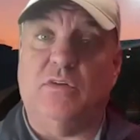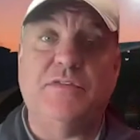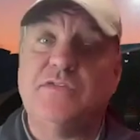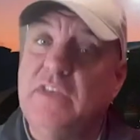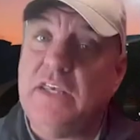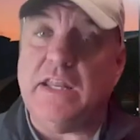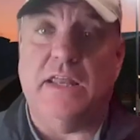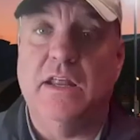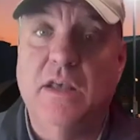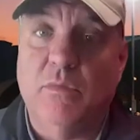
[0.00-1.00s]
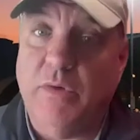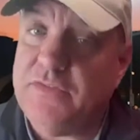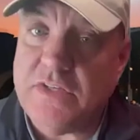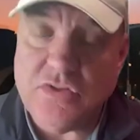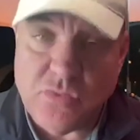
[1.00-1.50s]
And we've seen it. We've
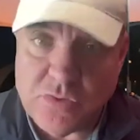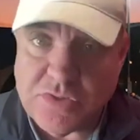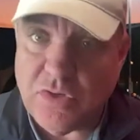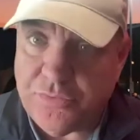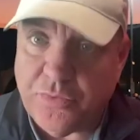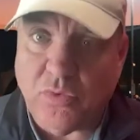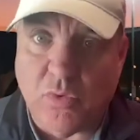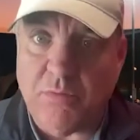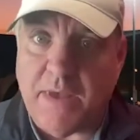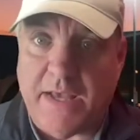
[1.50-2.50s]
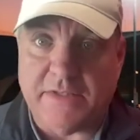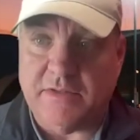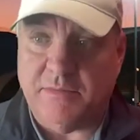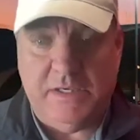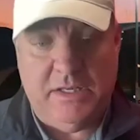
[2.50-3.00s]
seen Georgia go through
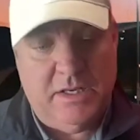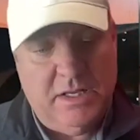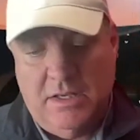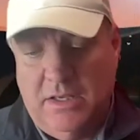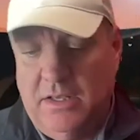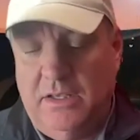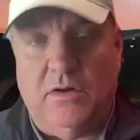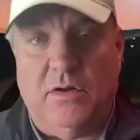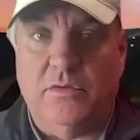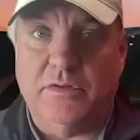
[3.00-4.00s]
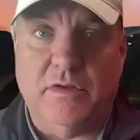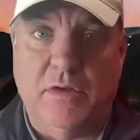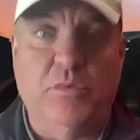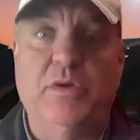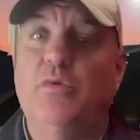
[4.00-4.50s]
quarterbacks. I mean, you know,
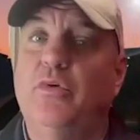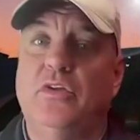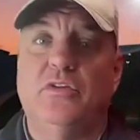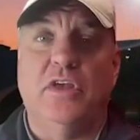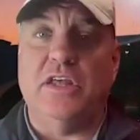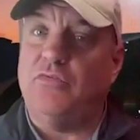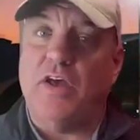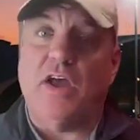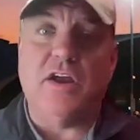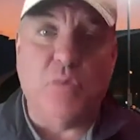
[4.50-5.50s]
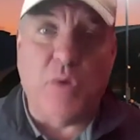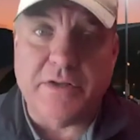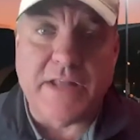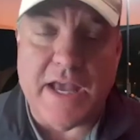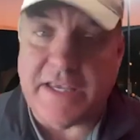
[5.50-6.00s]
it's very
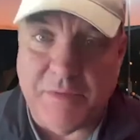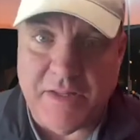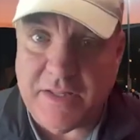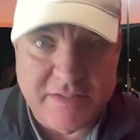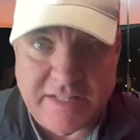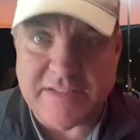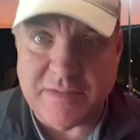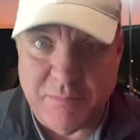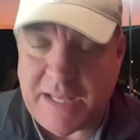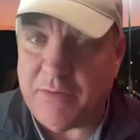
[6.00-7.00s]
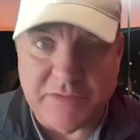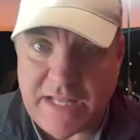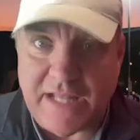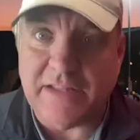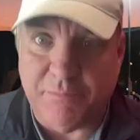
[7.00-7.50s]
well documented that Stetson Bennett was
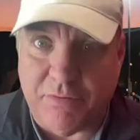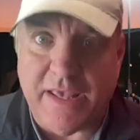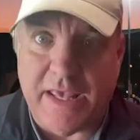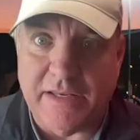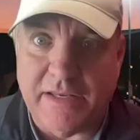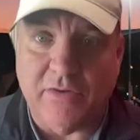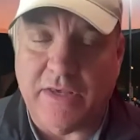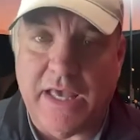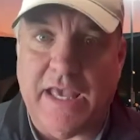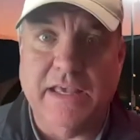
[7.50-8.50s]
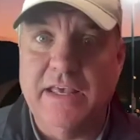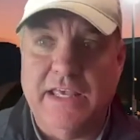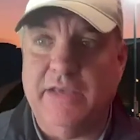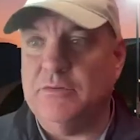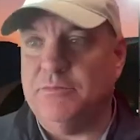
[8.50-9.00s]
not the plan, okay?
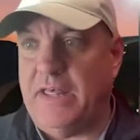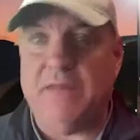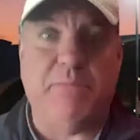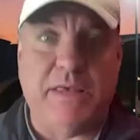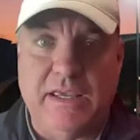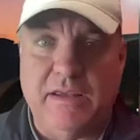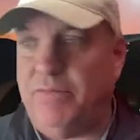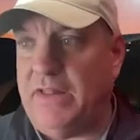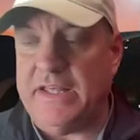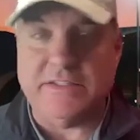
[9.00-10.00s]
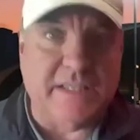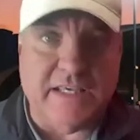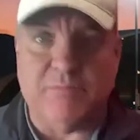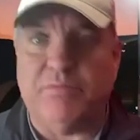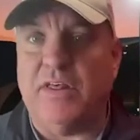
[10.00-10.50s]
He was plan B and plan
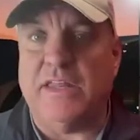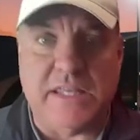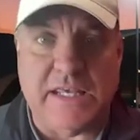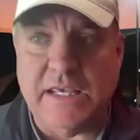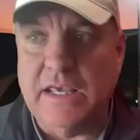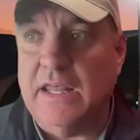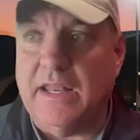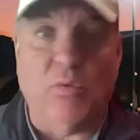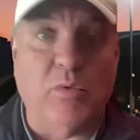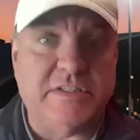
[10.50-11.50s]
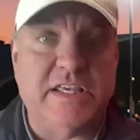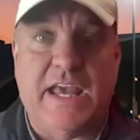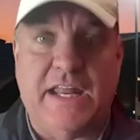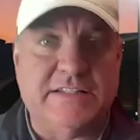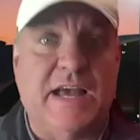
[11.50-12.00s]
C and plan D. Now, once he
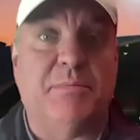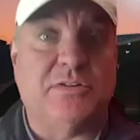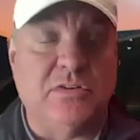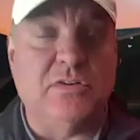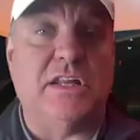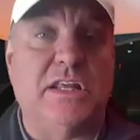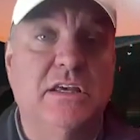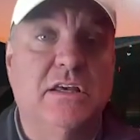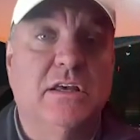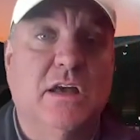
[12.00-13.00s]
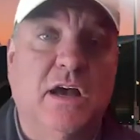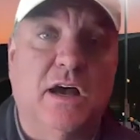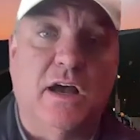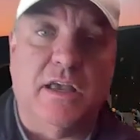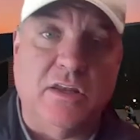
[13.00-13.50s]
had his opportunity,
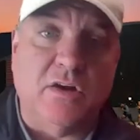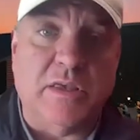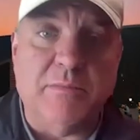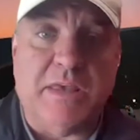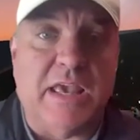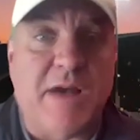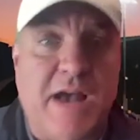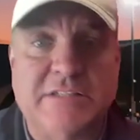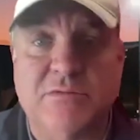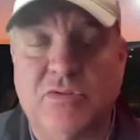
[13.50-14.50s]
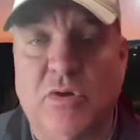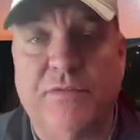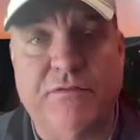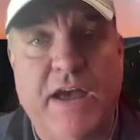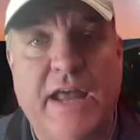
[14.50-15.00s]
you know, he became a Heisman
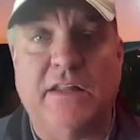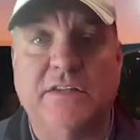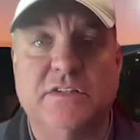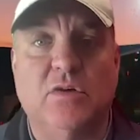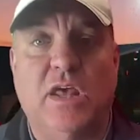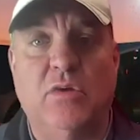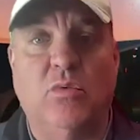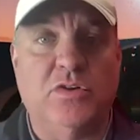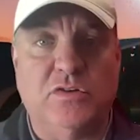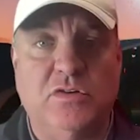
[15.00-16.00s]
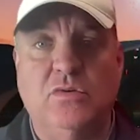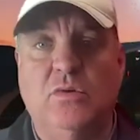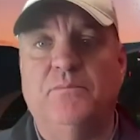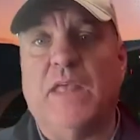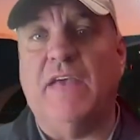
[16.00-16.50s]
Trophy finalist and won
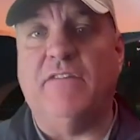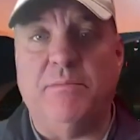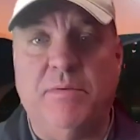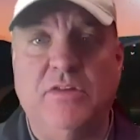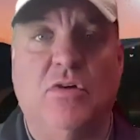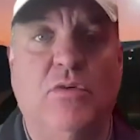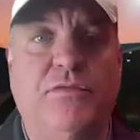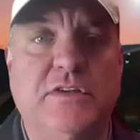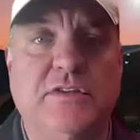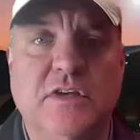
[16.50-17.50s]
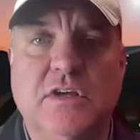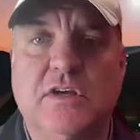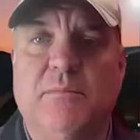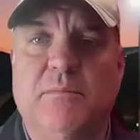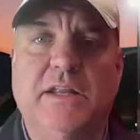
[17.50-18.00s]
two MVP trophies.
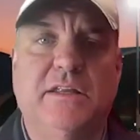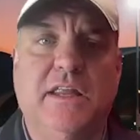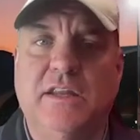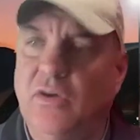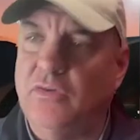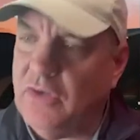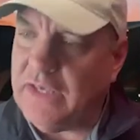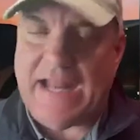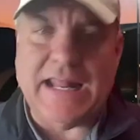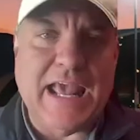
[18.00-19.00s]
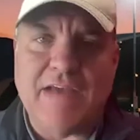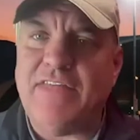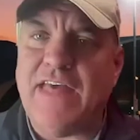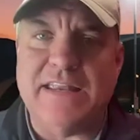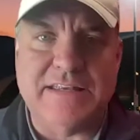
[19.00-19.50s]
But, you know, you got to
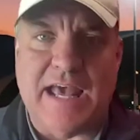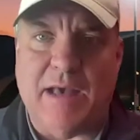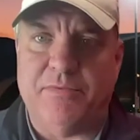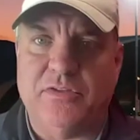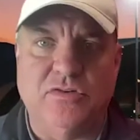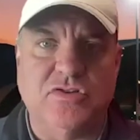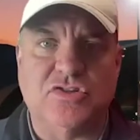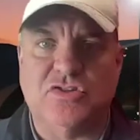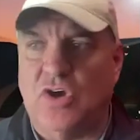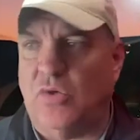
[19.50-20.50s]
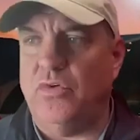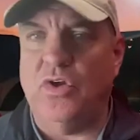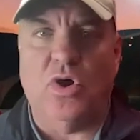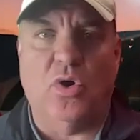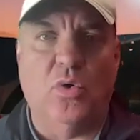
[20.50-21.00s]
have that depth. You just don't
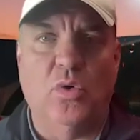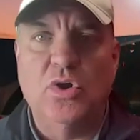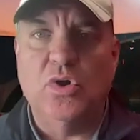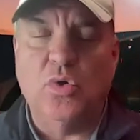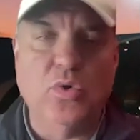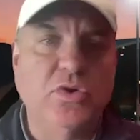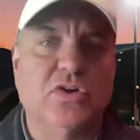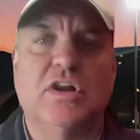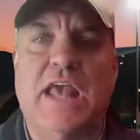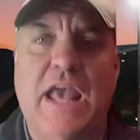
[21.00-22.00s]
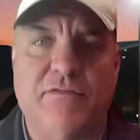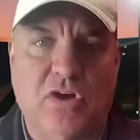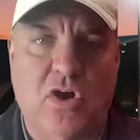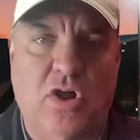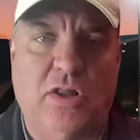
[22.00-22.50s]
know who you're going to have to
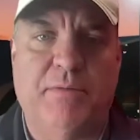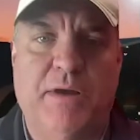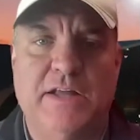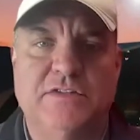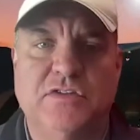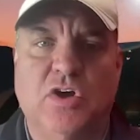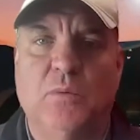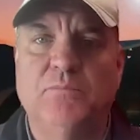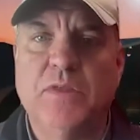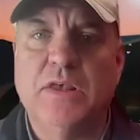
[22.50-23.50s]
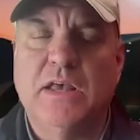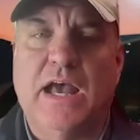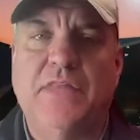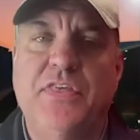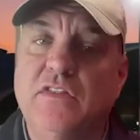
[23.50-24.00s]
call upon. So
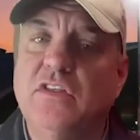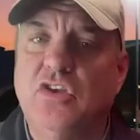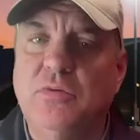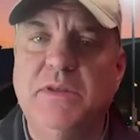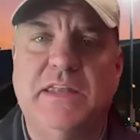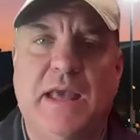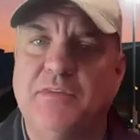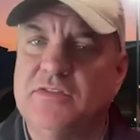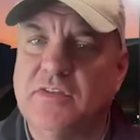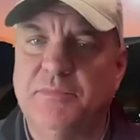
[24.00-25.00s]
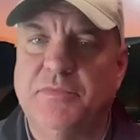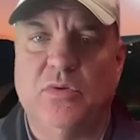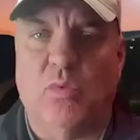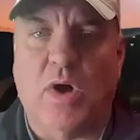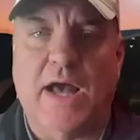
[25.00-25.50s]
I think the QB depth is something
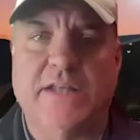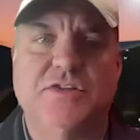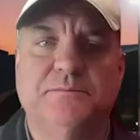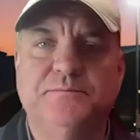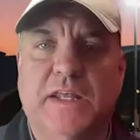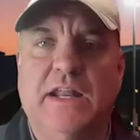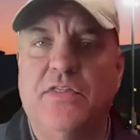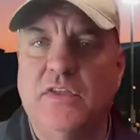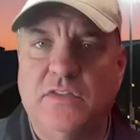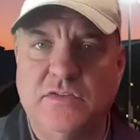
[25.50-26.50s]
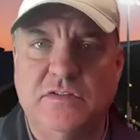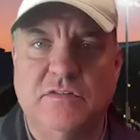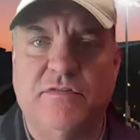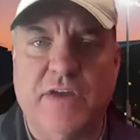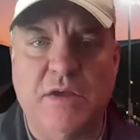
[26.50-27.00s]
to watch. And I think this
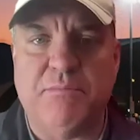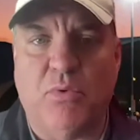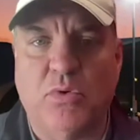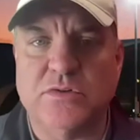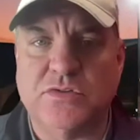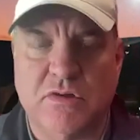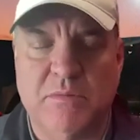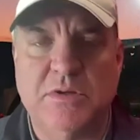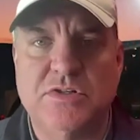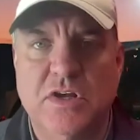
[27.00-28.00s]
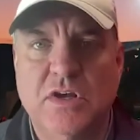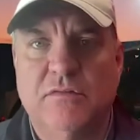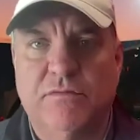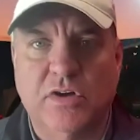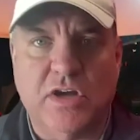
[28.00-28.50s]
is a very important scrimmage
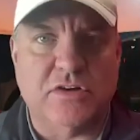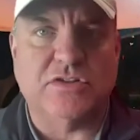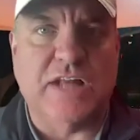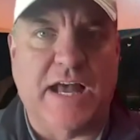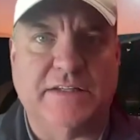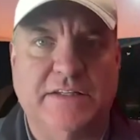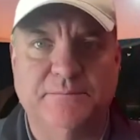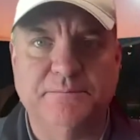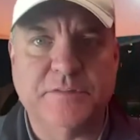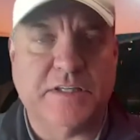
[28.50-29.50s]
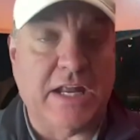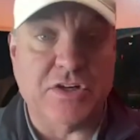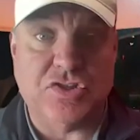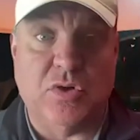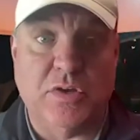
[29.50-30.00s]
for Gunnar Stockton to
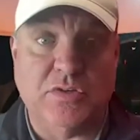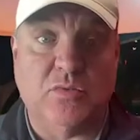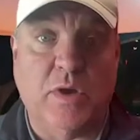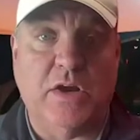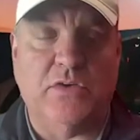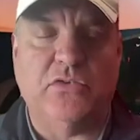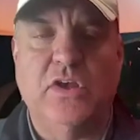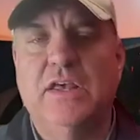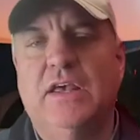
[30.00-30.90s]
kind of show his wares.